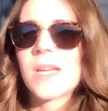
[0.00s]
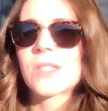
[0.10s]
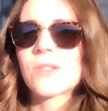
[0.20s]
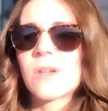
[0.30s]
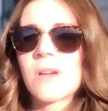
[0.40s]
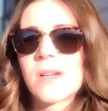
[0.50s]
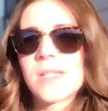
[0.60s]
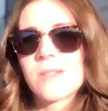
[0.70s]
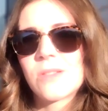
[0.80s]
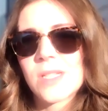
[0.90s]
extra
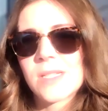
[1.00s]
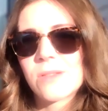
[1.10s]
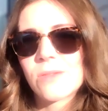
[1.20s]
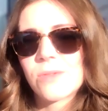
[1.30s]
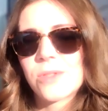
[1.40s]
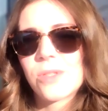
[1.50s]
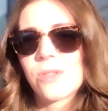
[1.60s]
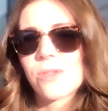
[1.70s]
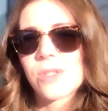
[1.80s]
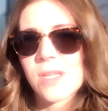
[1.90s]
kind and gentle to
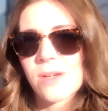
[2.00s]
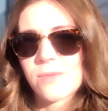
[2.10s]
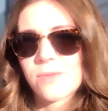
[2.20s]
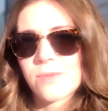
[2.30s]
yourself.